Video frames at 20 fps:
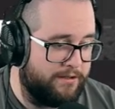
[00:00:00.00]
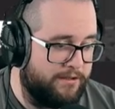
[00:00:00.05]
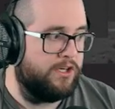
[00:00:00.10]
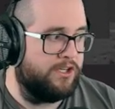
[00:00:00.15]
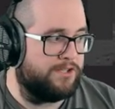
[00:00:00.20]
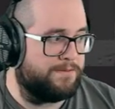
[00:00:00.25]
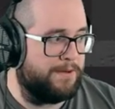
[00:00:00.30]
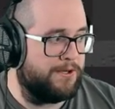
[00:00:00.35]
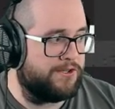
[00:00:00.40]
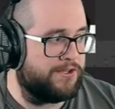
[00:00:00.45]

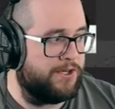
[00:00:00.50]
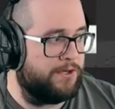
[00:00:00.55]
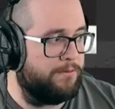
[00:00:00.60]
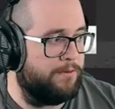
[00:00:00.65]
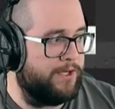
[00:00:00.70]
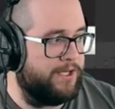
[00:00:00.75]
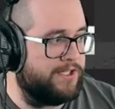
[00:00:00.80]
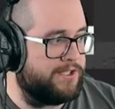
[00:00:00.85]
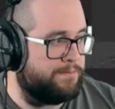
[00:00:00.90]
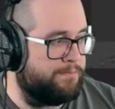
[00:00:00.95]
Especially
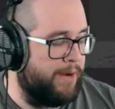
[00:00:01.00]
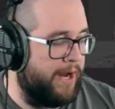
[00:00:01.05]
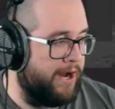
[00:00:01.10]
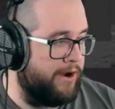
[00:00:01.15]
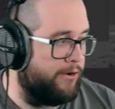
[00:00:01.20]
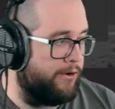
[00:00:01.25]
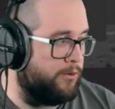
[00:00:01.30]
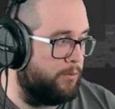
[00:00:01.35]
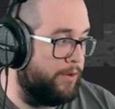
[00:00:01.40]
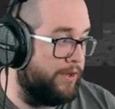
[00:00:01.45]
when it's
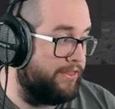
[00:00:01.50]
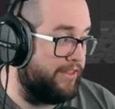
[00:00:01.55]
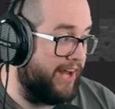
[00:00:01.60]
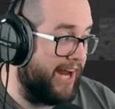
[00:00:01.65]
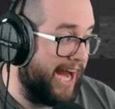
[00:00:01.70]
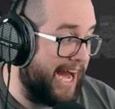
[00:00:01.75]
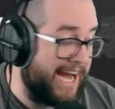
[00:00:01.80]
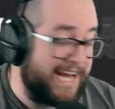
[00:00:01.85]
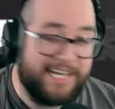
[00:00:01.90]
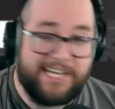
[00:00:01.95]
paired with
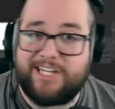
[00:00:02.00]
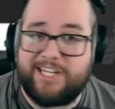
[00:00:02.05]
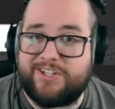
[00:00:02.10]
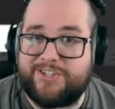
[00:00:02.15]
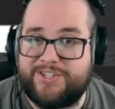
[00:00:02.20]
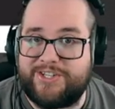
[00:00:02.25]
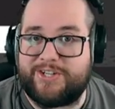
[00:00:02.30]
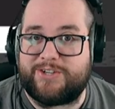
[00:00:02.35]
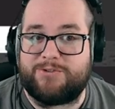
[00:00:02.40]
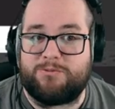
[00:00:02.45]

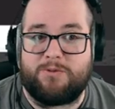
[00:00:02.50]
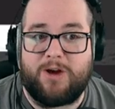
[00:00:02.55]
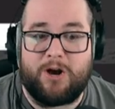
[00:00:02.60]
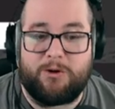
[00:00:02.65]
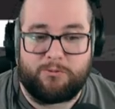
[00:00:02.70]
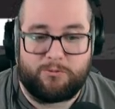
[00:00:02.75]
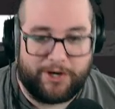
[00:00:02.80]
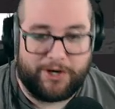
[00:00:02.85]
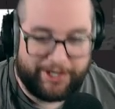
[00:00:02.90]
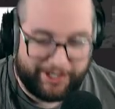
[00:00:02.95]
86
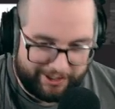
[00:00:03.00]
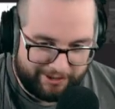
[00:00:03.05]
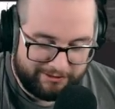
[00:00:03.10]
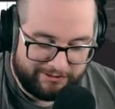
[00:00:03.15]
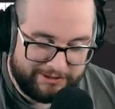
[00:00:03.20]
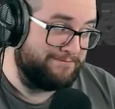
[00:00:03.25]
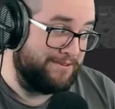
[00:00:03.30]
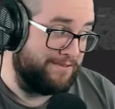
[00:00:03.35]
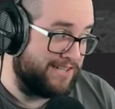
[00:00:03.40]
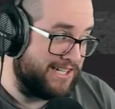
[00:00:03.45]
route running,
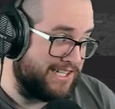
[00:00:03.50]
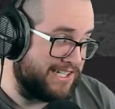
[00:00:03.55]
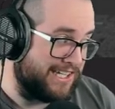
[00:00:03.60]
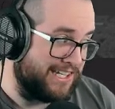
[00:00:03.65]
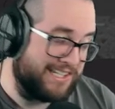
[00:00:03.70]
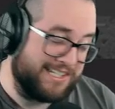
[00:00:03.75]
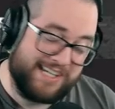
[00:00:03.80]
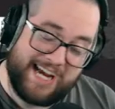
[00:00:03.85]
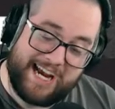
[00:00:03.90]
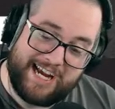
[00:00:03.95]

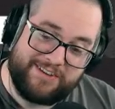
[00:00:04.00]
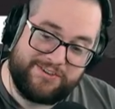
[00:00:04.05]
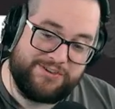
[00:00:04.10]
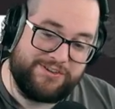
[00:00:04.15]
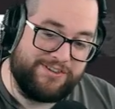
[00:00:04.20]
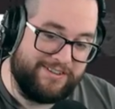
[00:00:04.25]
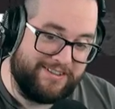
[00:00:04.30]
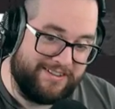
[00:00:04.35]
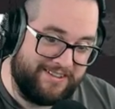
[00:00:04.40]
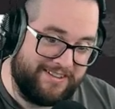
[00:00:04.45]
56
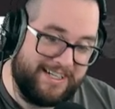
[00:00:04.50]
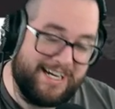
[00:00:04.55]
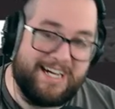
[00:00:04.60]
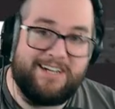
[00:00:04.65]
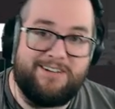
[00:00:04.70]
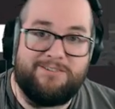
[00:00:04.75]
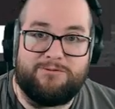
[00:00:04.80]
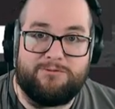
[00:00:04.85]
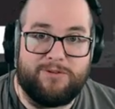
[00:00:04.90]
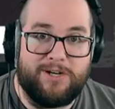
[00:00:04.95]
catch,
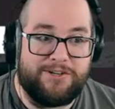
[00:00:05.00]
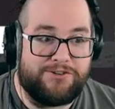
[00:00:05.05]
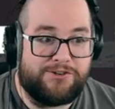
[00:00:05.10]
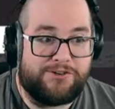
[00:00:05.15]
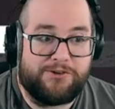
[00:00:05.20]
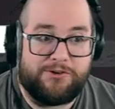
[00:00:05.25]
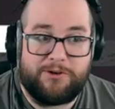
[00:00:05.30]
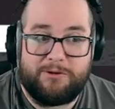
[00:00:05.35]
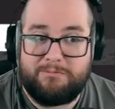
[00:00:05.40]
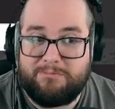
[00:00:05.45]
yeah,
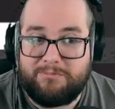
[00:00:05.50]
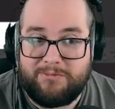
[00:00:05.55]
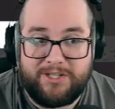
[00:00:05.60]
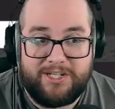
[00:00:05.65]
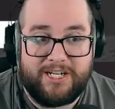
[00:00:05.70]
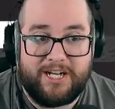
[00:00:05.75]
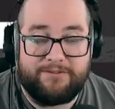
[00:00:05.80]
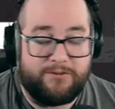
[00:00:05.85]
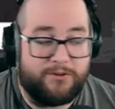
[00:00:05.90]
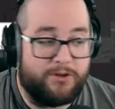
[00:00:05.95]
redshirt him. You
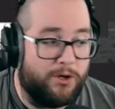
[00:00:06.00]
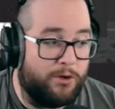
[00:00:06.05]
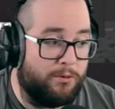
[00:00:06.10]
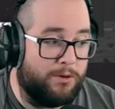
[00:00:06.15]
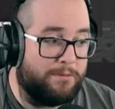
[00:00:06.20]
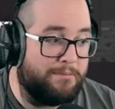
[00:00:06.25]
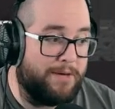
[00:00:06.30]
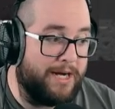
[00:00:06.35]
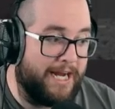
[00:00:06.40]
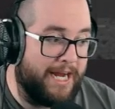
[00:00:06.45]
never know
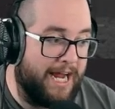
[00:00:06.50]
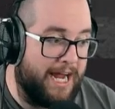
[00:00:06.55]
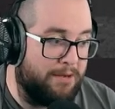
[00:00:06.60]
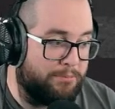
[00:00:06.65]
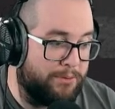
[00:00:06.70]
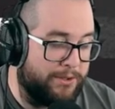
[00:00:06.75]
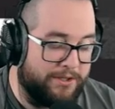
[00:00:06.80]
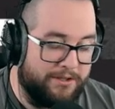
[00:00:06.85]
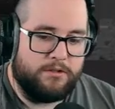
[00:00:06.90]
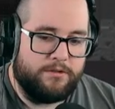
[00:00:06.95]
what might
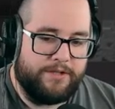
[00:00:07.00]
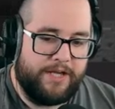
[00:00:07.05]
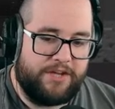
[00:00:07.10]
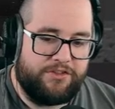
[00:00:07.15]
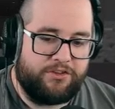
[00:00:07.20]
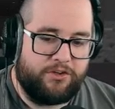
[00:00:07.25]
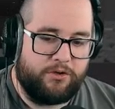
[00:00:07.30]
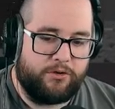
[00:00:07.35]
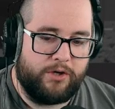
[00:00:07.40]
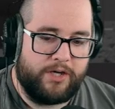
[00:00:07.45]
happen.
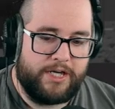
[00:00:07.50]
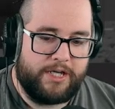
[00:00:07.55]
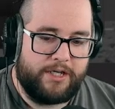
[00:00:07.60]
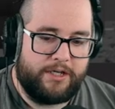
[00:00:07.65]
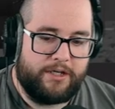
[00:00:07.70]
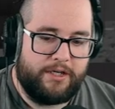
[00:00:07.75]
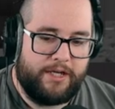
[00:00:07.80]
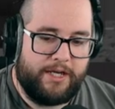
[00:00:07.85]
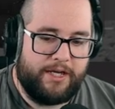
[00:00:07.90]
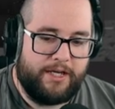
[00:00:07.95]
Nathan
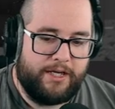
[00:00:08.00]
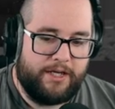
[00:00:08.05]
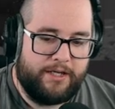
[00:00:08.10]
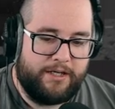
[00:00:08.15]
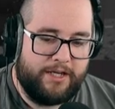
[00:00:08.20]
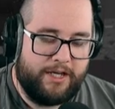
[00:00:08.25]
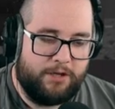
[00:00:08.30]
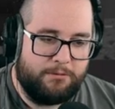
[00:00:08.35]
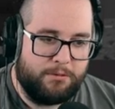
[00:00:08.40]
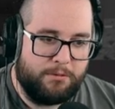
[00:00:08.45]
Green and
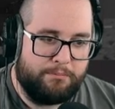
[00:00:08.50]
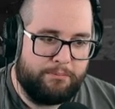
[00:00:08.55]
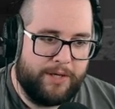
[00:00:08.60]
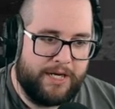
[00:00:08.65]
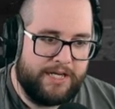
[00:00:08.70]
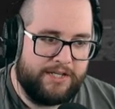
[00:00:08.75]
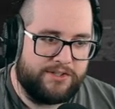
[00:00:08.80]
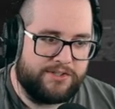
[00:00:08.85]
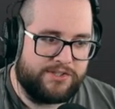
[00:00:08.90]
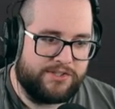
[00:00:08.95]
Albert
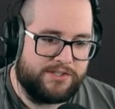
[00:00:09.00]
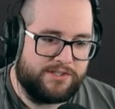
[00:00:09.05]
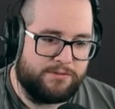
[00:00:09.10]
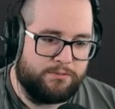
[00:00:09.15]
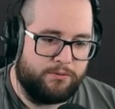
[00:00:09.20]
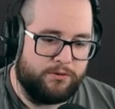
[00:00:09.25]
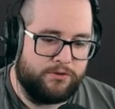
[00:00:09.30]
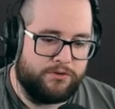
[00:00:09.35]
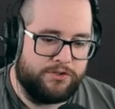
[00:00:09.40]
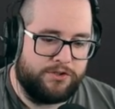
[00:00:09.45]
Bates
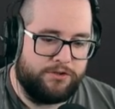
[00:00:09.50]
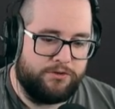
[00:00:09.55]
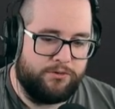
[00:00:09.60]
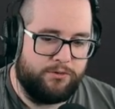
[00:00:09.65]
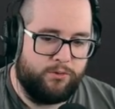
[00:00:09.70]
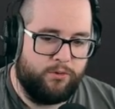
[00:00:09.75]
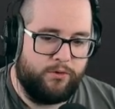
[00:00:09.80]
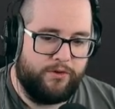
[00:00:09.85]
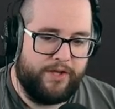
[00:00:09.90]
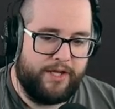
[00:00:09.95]
were
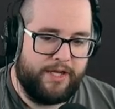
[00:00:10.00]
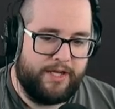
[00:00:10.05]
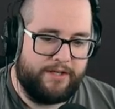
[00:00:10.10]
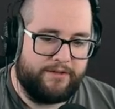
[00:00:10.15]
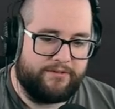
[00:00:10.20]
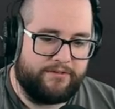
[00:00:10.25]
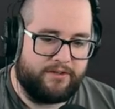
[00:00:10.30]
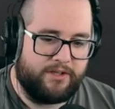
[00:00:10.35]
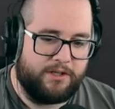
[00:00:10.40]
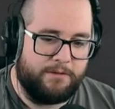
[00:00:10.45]
two
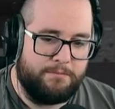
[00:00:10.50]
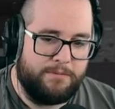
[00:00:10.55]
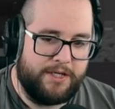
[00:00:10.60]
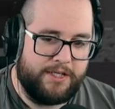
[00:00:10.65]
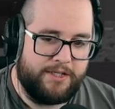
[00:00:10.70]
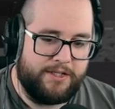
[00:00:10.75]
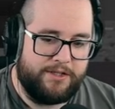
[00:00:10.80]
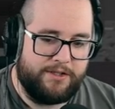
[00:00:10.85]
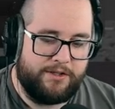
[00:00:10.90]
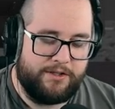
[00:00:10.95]
that
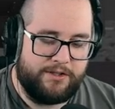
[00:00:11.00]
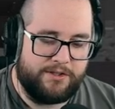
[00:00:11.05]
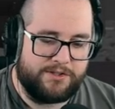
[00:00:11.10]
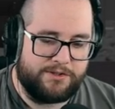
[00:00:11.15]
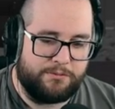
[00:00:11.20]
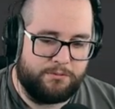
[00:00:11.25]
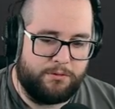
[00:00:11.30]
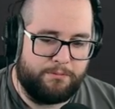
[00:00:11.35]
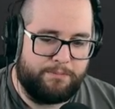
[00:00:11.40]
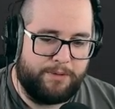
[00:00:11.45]
committed,
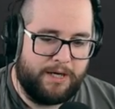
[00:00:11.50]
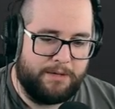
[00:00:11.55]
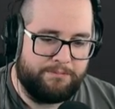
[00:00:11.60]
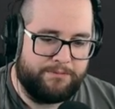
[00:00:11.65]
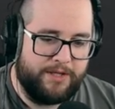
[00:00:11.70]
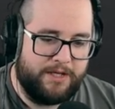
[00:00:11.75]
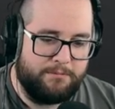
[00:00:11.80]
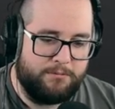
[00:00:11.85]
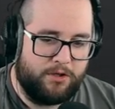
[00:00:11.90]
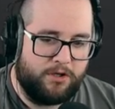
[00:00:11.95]
so we'll pop
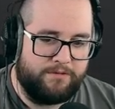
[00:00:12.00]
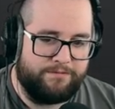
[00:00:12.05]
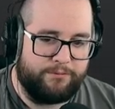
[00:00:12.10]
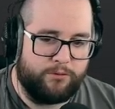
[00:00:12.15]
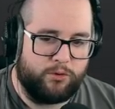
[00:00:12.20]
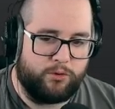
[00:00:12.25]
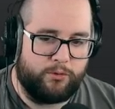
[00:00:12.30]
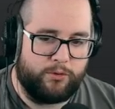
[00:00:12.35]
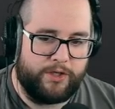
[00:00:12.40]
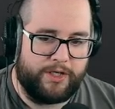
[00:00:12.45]
them off
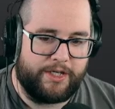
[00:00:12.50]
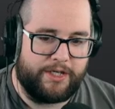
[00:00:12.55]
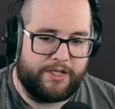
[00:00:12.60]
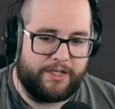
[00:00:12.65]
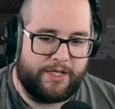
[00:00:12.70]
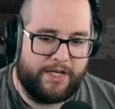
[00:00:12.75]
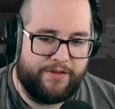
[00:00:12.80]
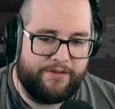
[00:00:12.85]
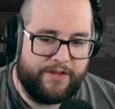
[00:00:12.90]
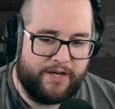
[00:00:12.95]
real
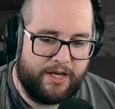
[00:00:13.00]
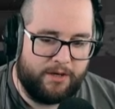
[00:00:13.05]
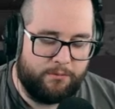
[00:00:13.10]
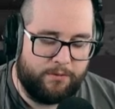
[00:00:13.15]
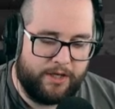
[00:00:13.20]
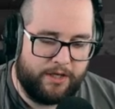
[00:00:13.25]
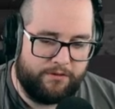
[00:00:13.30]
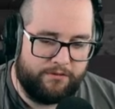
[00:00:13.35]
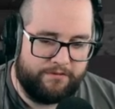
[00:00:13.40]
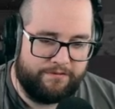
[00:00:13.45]
quick. And then I
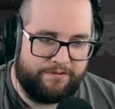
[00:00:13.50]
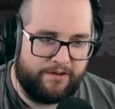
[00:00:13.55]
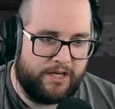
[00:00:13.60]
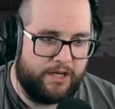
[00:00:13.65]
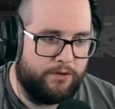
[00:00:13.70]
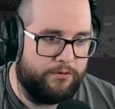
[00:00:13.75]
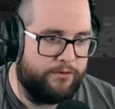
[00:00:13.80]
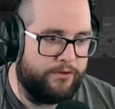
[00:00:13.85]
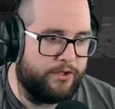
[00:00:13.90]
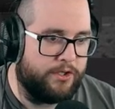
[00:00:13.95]
went out and
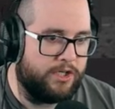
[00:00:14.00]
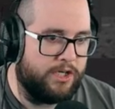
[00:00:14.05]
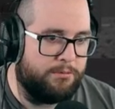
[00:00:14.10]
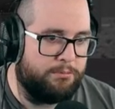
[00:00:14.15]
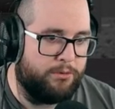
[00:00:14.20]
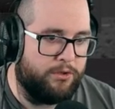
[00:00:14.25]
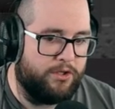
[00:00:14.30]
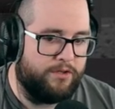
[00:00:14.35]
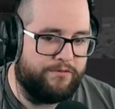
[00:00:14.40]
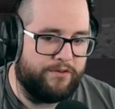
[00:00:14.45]
found a
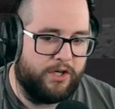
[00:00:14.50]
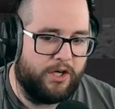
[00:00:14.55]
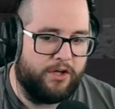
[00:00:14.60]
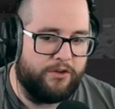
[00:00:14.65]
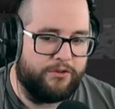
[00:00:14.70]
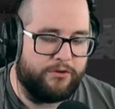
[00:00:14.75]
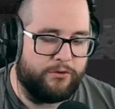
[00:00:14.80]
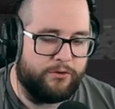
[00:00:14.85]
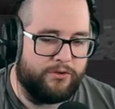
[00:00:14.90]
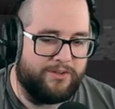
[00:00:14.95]
couple of
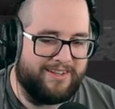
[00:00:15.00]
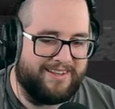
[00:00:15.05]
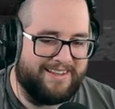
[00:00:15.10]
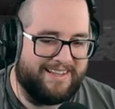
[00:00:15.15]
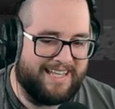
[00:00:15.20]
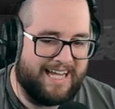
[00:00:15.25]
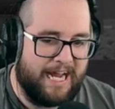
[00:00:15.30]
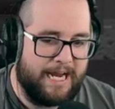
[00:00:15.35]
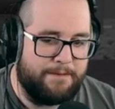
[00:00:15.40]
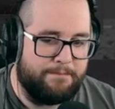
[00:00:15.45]
other
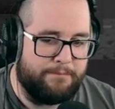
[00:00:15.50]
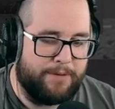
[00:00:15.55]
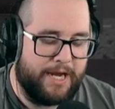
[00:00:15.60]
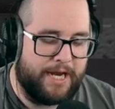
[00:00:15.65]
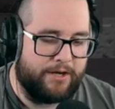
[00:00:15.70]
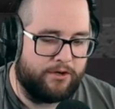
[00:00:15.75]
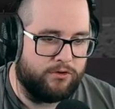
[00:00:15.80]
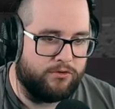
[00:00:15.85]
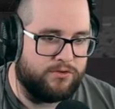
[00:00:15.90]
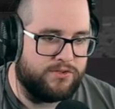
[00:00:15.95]

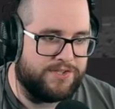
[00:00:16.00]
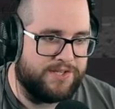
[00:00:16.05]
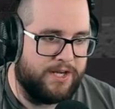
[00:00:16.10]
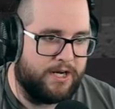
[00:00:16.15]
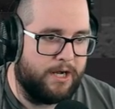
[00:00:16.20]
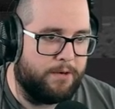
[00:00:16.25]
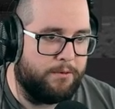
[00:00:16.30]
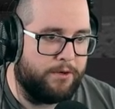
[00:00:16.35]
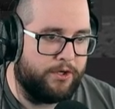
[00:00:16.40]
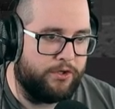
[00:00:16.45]
linebackers that
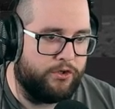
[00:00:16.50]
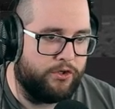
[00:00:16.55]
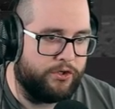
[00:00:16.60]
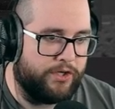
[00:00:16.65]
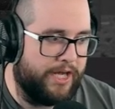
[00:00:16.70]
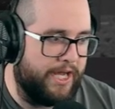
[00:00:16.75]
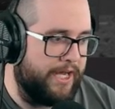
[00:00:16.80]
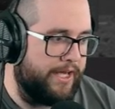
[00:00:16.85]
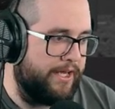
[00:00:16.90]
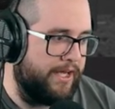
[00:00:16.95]
I want to look
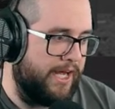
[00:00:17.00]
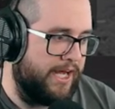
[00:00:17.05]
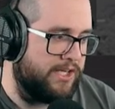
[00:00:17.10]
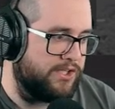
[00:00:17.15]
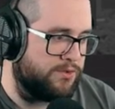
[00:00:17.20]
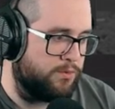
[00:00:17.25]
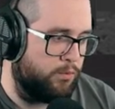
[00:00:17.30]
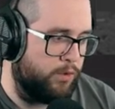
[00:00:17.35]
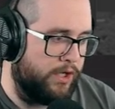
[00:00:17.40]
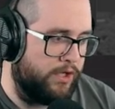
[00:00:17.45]
at
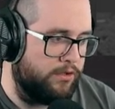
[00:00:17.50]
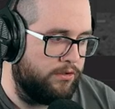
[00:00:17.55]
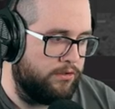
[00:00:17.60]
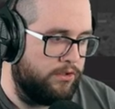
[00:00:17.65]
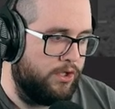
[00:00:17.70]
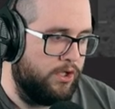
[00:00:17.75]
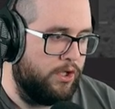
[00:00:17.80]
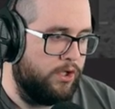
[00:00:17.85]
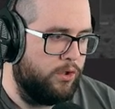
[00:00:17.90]
as well.